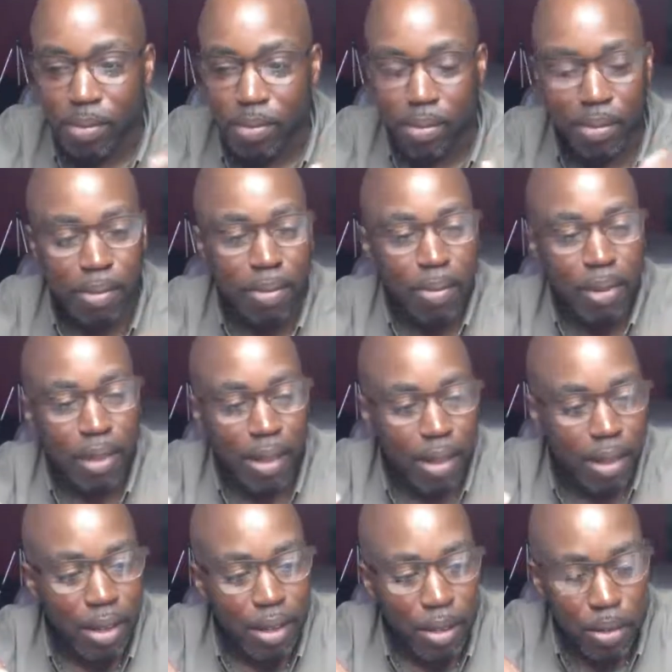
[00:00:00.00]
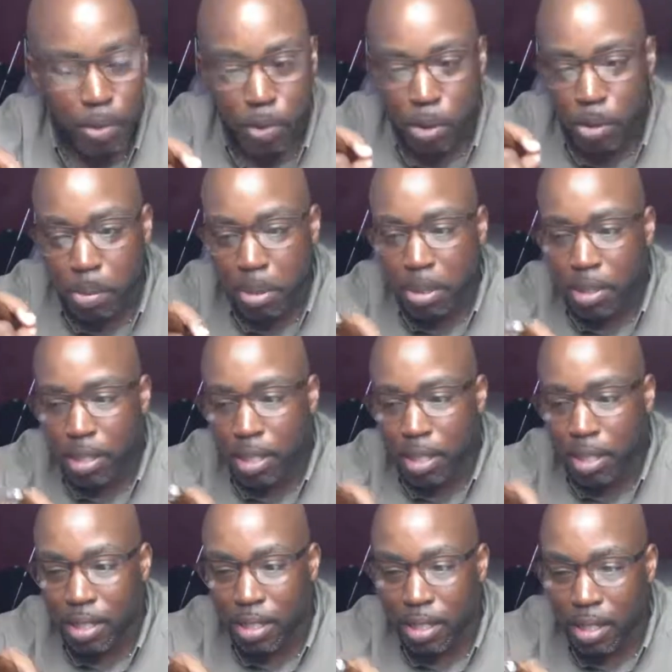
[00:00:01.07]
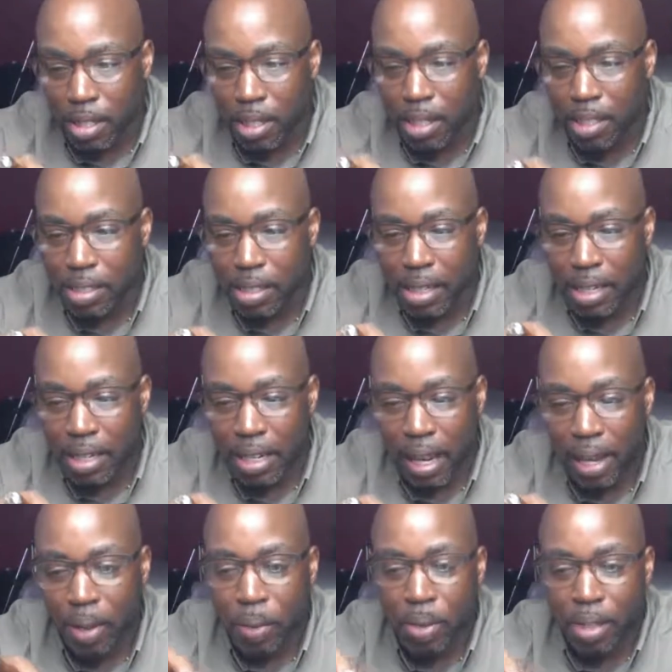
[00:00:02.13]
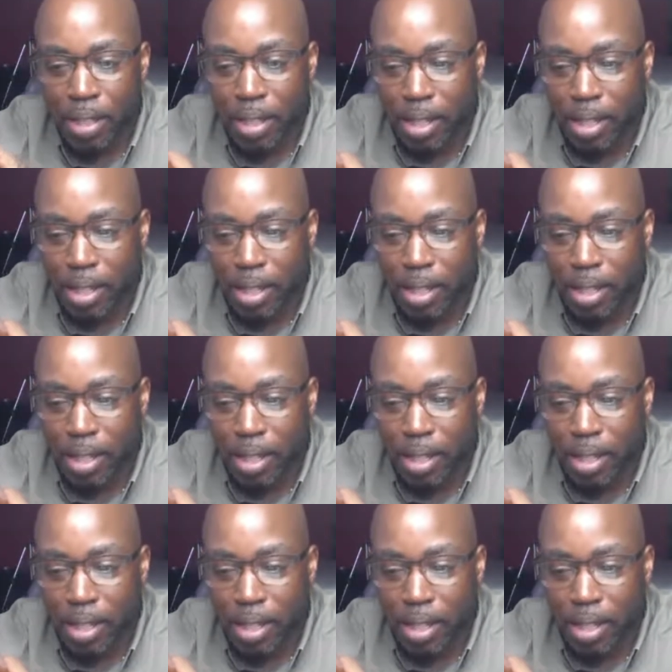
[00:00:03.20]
Mm. Ruby says he needs to eat healthy.